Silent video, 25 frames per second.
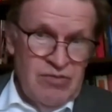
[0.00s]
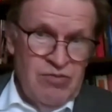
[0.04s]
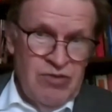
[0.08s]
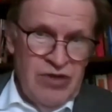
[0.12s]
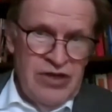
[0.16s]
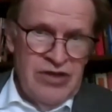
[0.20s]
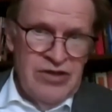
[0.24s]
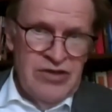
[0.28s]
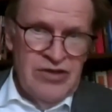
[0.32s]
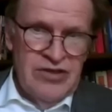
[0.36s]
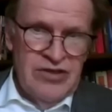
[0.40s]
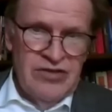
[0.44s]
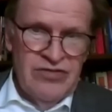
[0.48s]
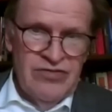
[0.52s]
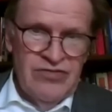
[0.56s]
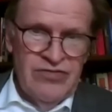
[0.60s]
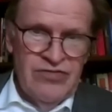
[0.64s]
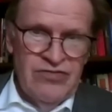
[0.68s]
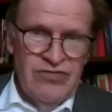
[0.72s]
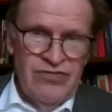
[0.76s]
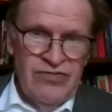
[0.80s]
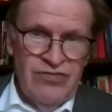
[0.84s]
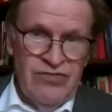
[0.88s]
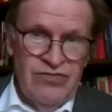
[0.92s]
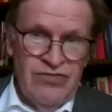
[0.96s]
price
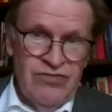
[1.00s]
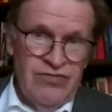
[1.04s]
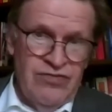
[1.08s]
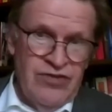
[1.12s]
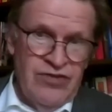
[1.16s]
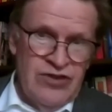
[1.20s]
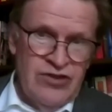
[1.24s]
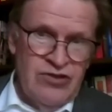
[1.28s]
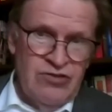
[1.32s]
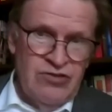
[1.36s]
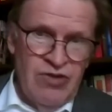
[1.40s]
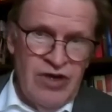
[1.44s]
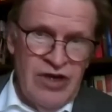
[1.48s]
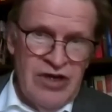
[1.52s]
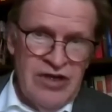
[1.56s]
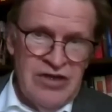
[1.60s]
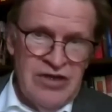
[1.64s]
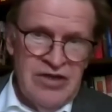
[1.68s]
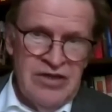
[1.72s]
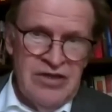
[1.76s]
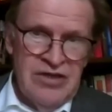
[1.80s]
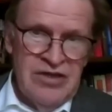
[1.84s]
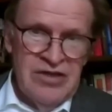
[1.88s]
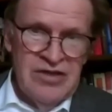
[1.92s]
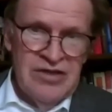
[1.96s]
of French
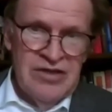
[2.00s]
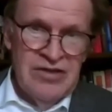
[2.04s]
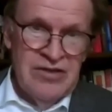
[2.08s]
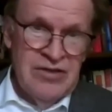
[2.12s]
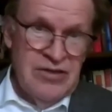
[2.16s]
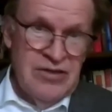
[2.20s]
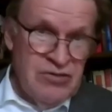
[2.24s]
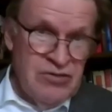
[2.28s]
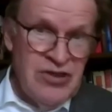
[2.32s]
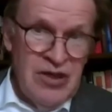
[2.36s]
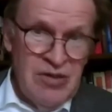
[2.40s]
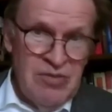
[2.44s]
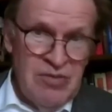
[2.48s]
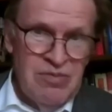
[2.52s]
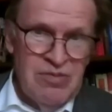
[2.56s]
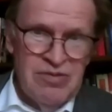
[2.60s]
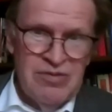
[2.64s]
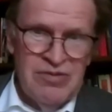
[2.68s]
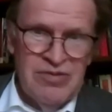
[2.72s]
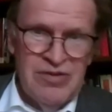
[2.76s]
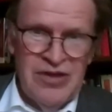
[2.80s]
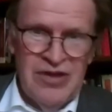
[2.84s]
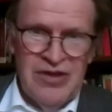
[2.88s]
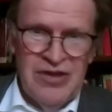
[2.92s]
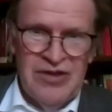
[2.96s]
wine goes up
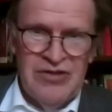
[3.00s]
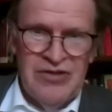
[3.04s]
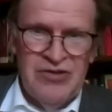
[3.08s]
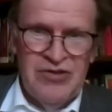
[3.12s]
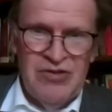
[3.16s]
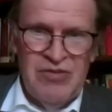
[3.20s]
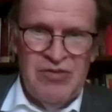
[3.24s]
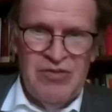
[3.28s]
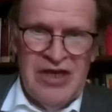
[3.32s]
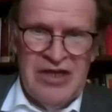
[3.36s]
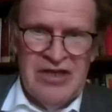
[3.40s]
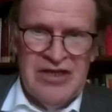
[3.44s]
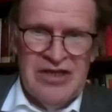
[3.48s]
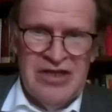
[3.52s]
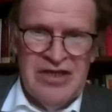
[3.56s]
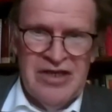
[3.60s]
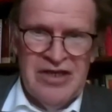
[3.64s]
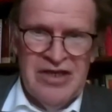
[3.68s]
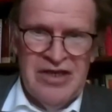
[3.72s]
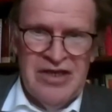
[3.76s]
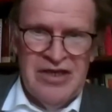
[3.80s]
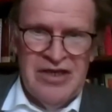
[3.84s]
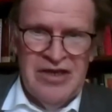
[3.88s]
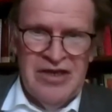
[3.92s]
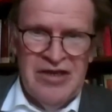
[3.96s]

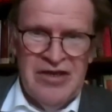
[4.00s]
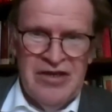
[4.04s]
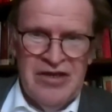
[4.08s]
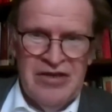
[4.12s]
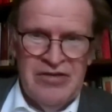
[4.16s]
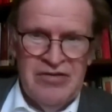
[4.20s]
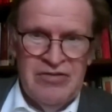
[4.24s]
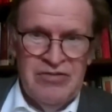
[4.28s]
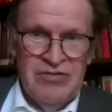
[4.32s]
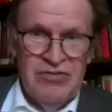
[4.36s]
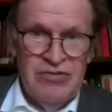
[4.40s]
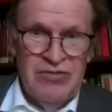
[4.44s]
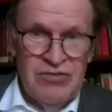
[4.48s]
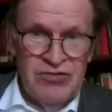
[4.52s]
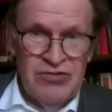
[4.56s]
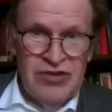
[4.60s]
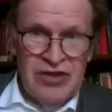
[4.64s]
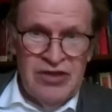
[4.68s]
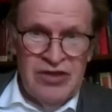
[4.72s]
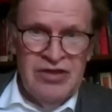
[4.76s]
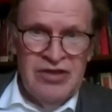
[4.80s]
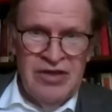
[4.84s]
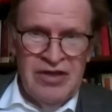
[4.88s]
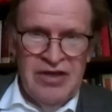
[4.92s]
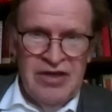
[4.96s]
dramatically. You
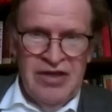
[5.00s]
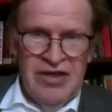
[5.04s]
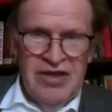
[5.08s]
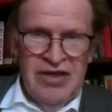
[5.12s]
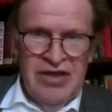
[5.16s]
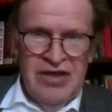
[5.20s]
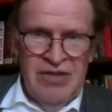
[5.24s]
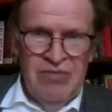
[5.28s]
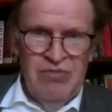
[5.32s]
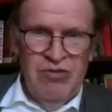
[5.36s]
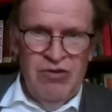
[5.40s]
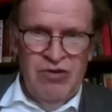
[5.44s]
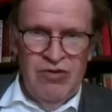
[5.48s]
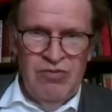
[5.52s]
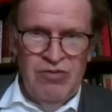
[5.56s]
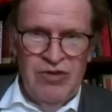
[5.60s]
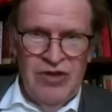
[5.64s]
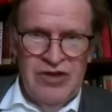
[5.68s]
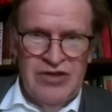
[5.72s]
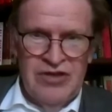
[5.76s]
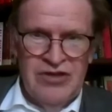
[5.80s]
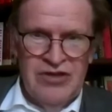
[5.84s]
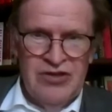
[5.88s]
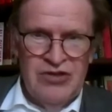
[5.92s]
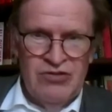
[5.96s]
see import
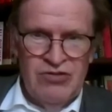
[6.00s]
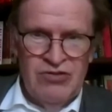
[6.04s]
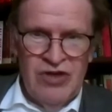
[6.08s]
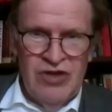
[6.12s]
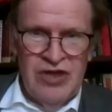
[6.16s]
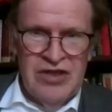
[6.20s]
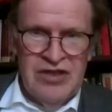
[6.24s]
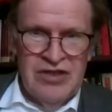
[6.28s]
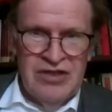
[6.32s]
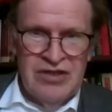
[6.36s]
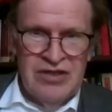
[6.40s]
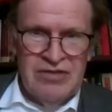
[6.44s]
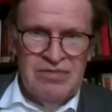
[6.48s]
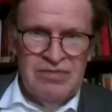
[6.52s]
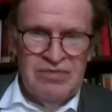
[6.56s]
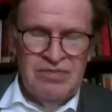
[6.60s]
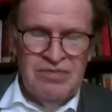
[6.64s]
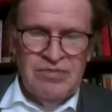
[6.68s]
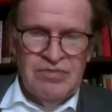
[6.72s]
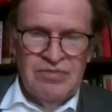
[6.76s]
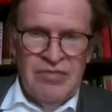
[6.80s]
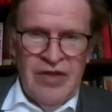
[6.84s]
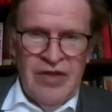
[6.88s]
prices rising.